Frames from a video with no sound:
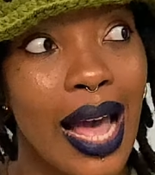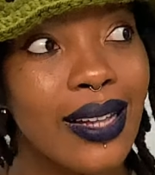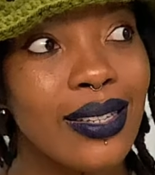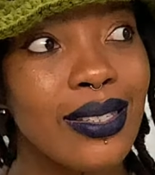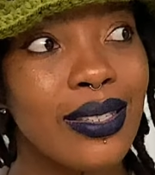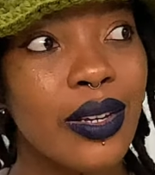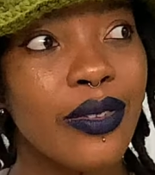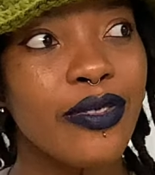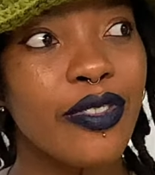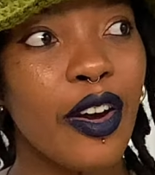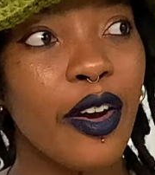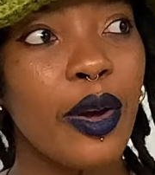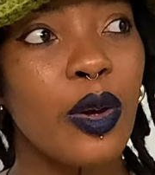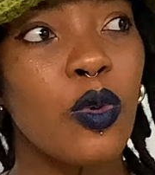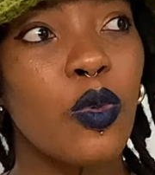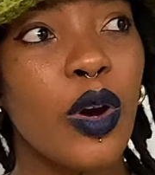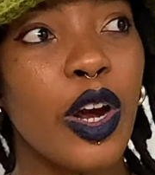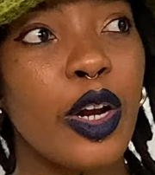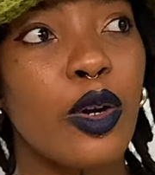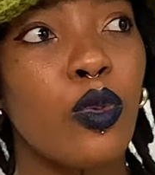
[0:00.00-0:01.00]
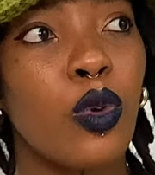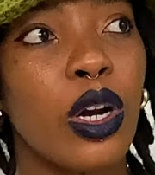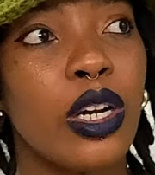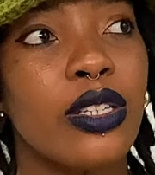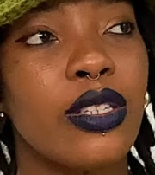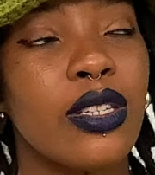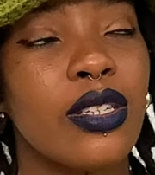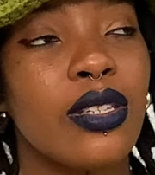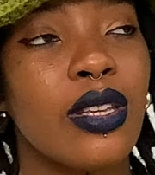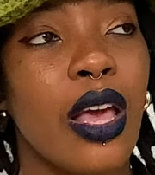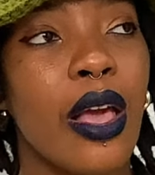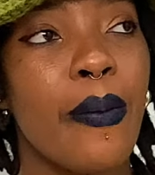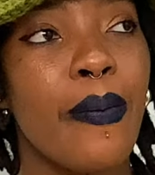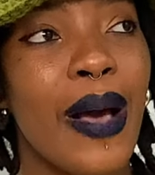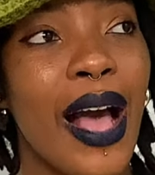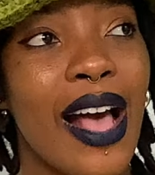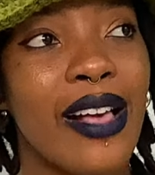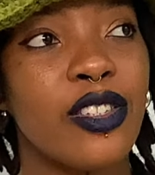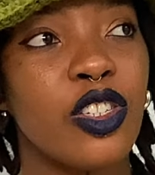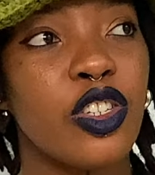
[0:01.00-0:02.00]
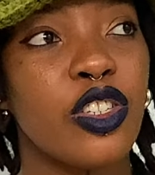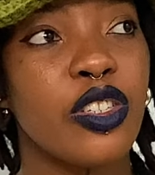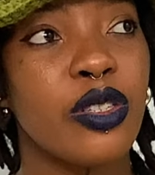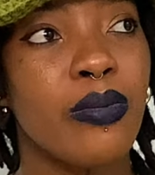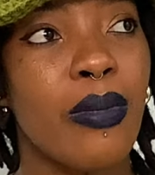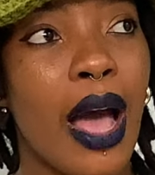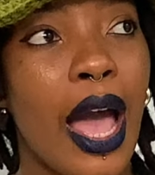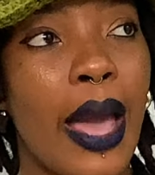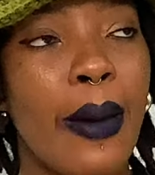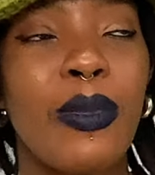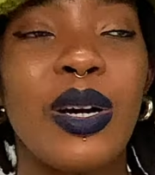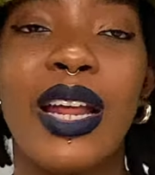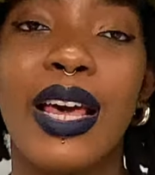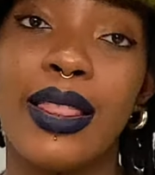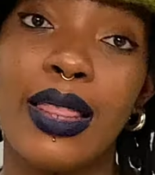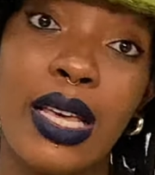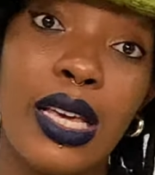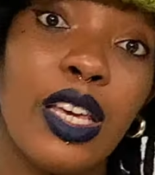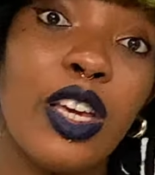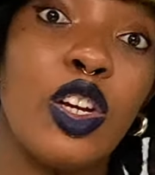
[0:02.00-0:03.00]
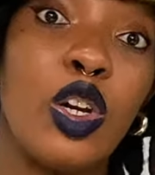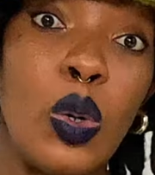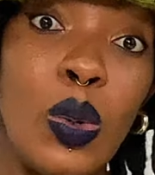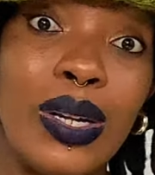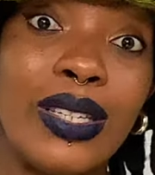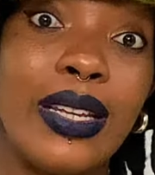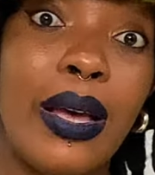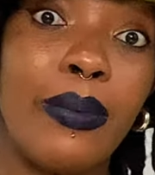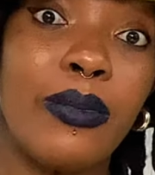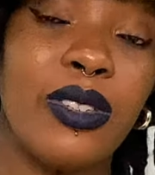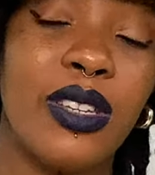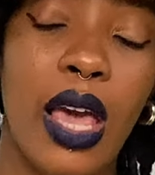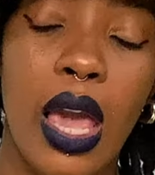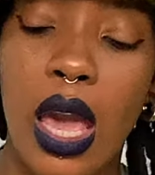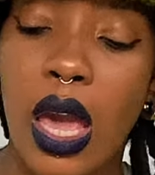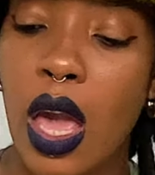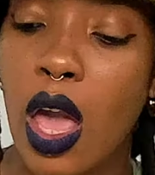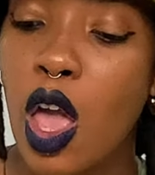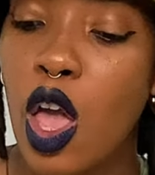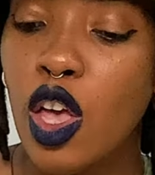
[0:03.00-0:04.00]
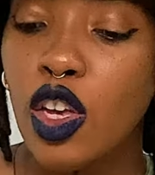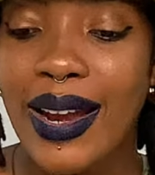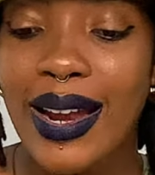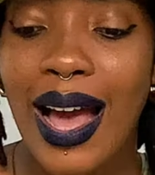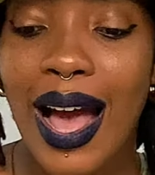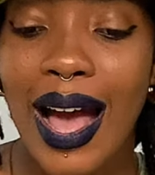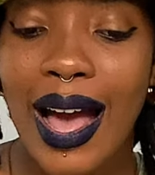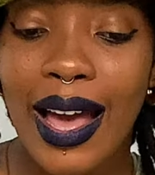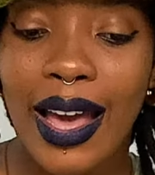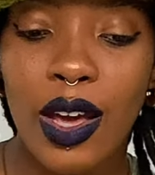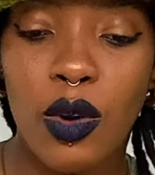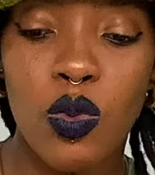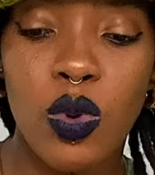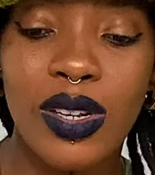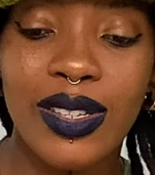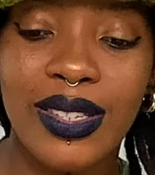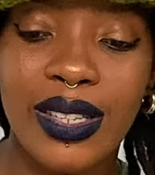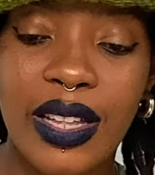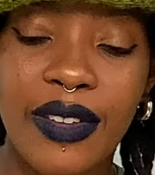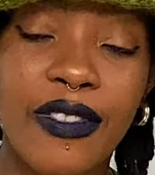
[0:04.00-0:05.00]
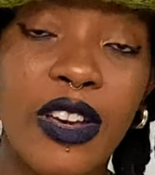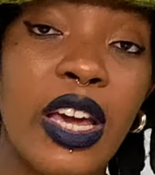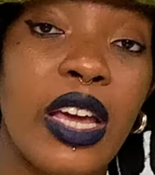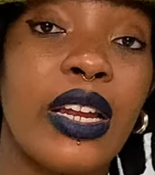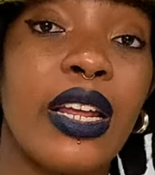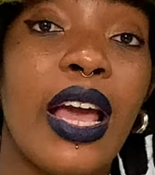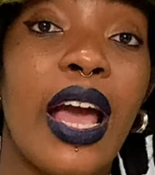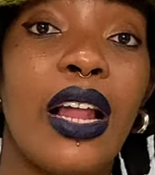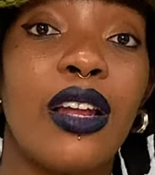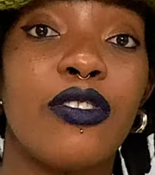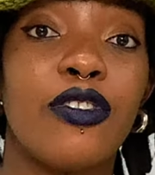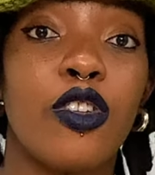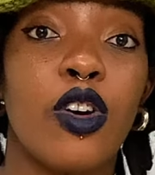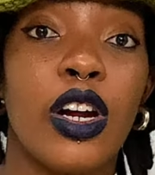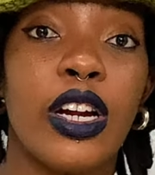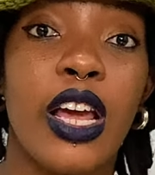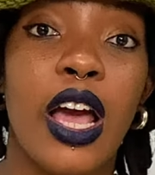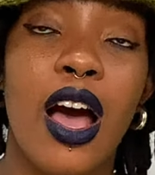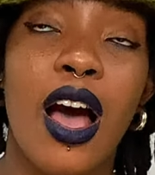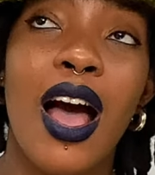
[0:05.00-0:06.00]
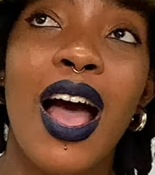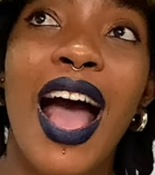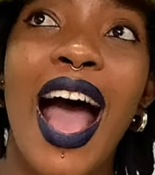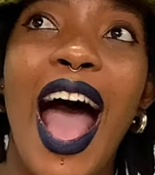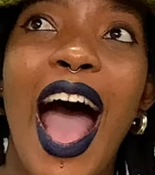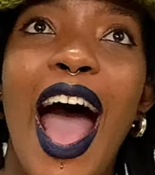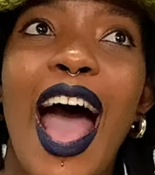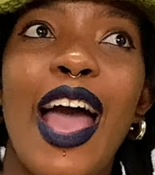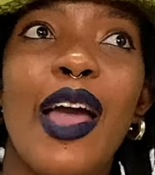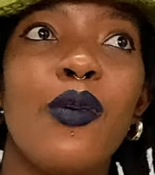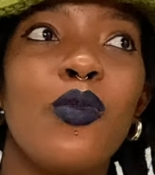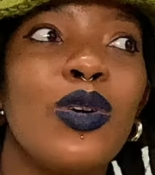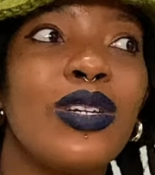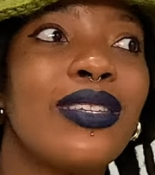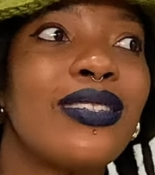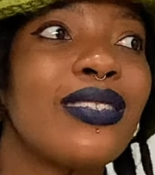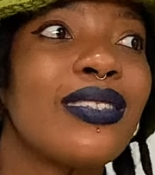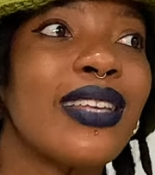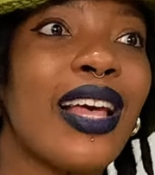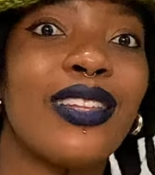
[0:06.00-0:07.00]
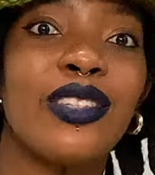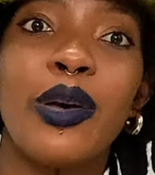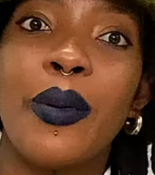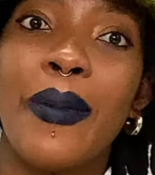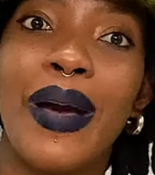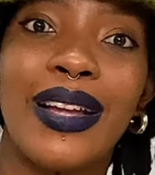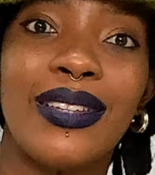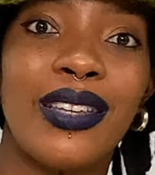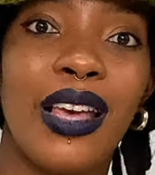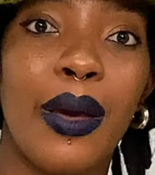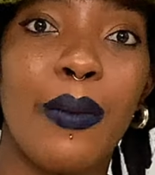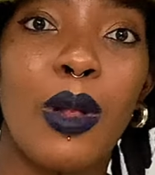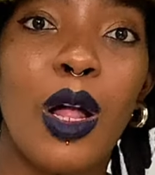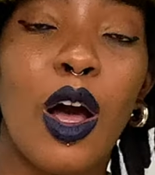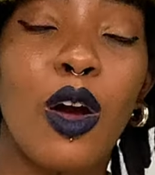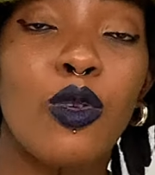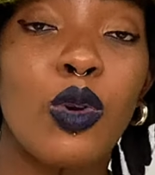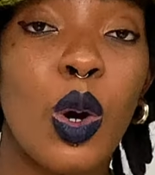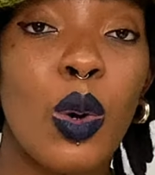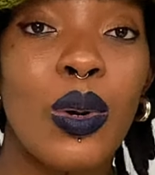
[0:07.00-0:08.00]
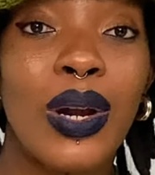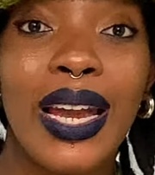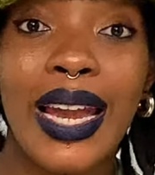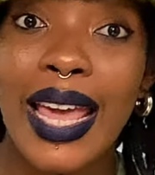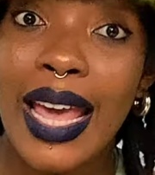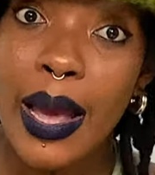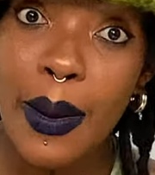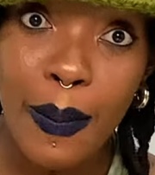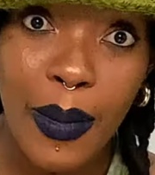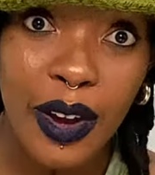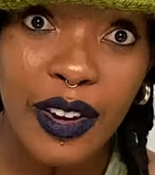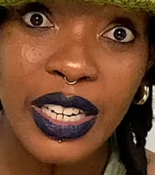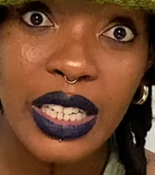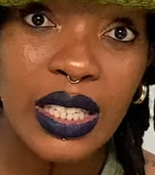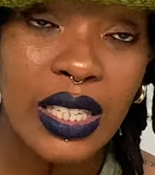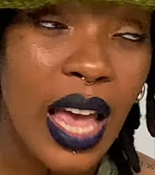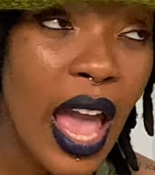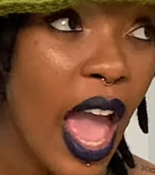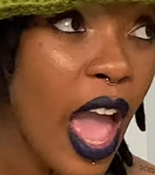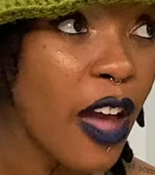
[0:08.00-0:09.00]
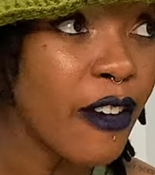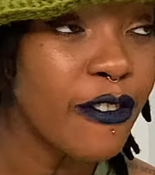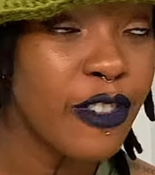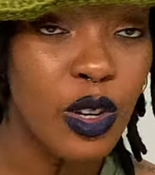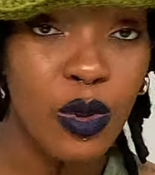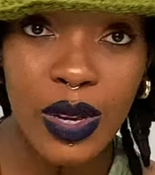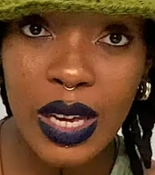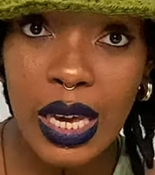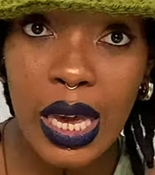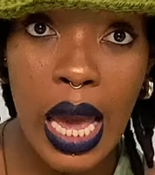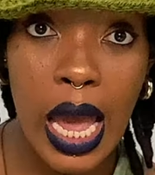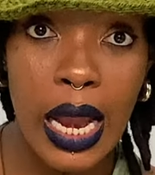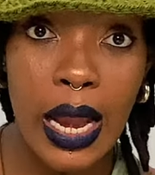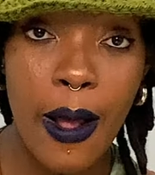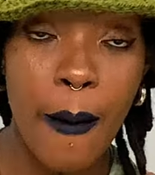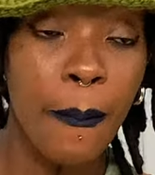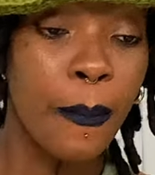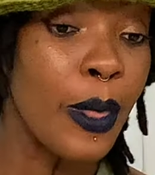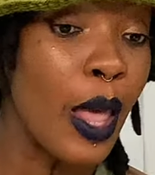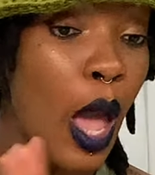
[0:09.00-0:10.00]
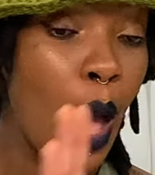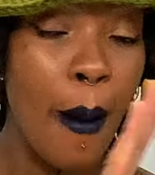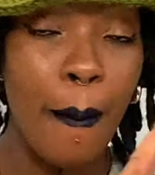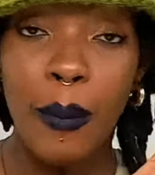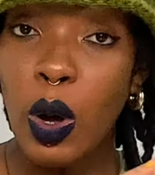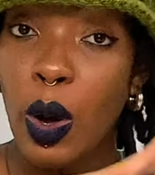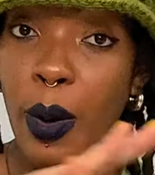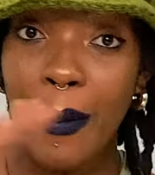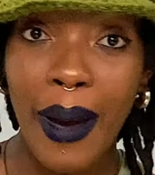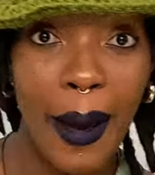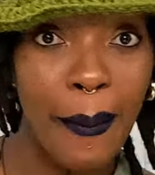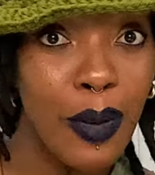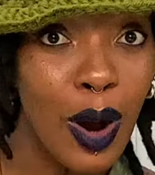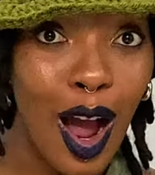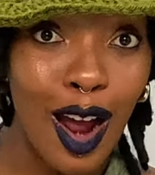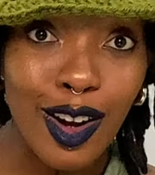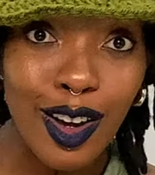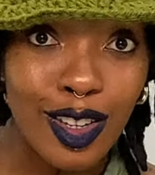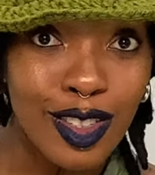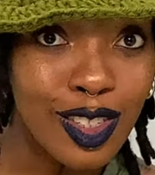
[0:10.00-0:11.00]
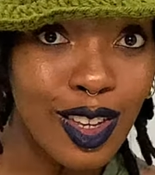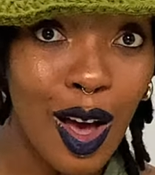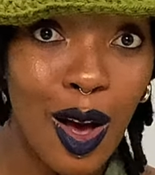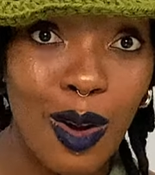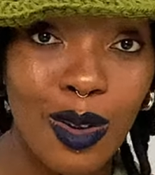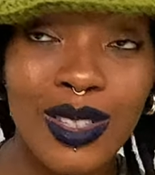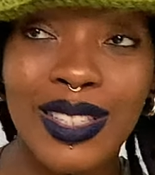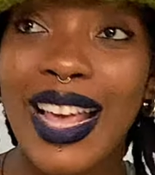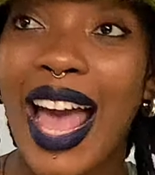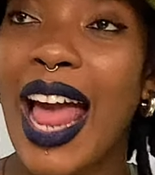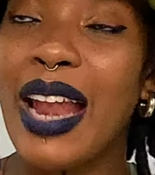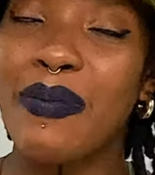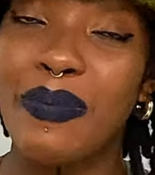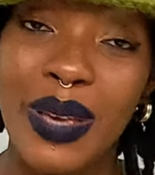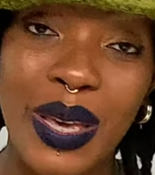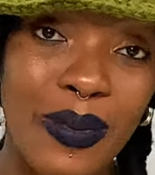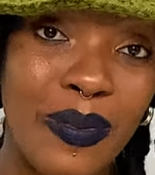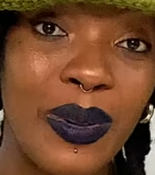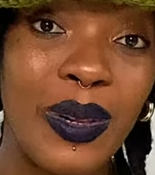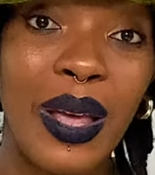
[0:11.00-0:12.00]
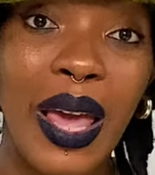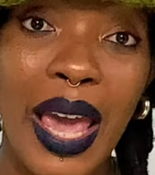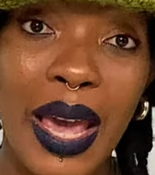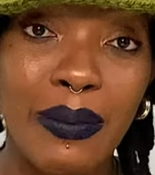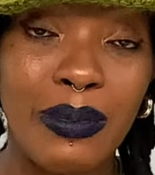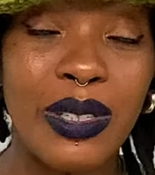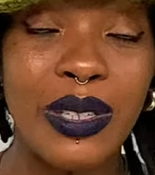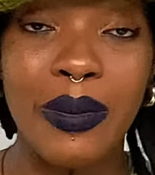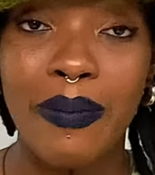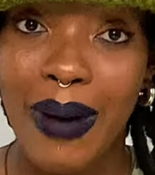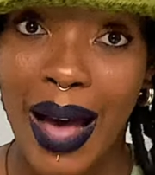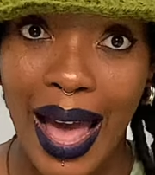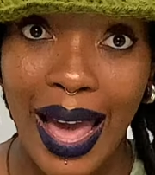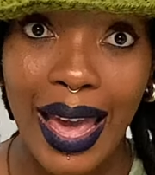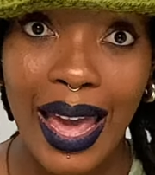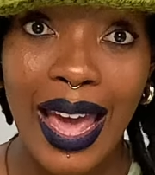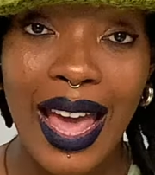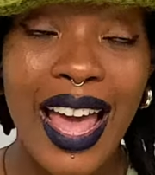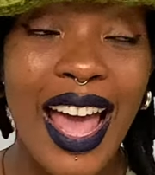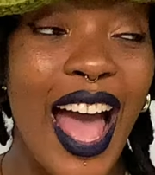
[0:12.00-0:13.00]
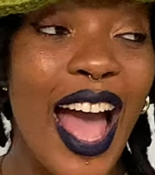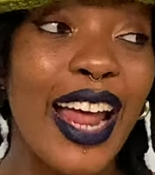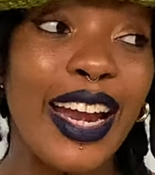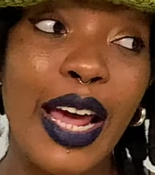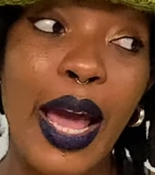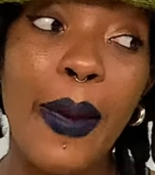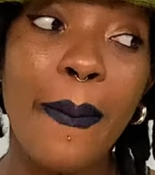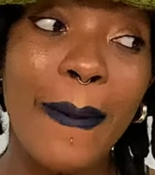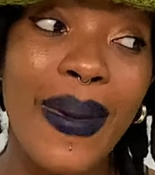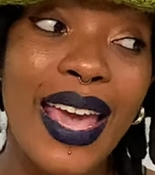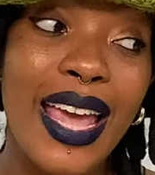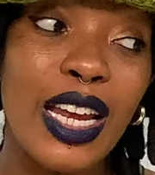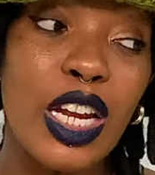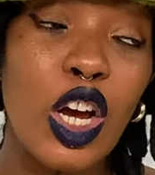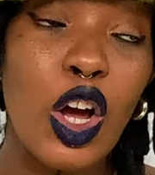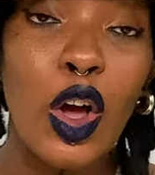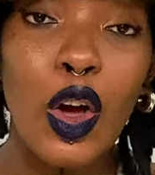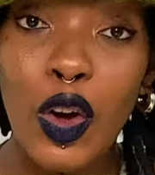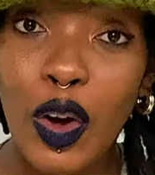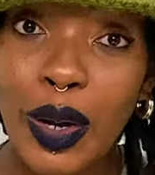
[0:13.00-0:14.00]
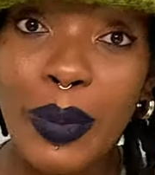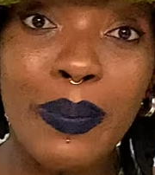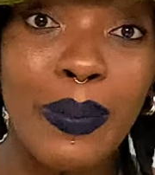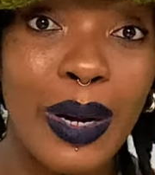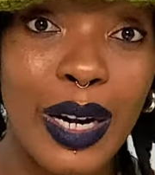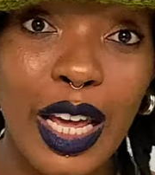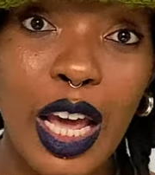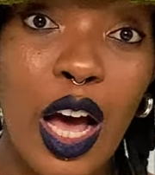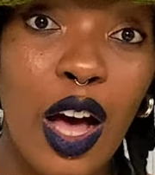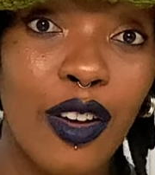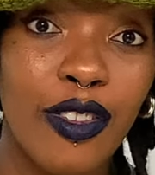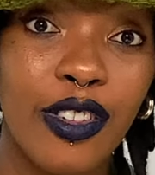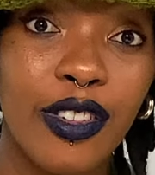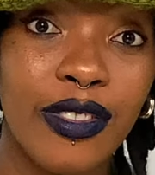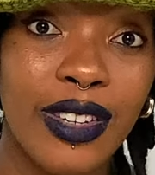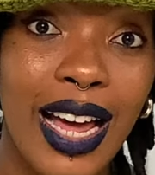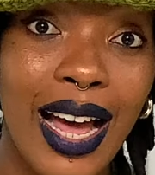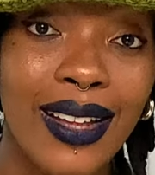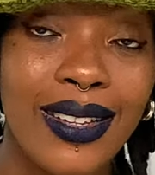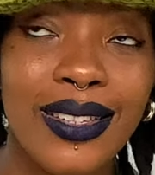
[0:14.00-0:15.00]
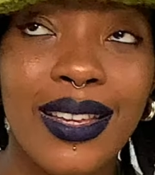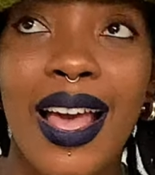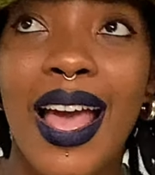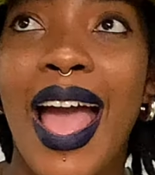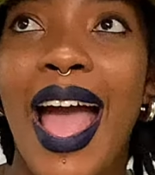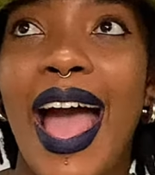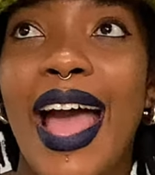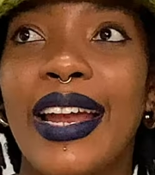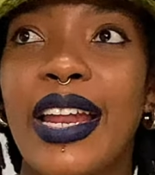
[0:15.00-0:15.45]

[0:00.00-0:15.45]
That's a very weird word to say, passers-by, but I think you know what I'm saying. When I was living in California, I would set up my table around Lake Merritt every weekend, put my products out, and people came to buy. And I made good money off of that.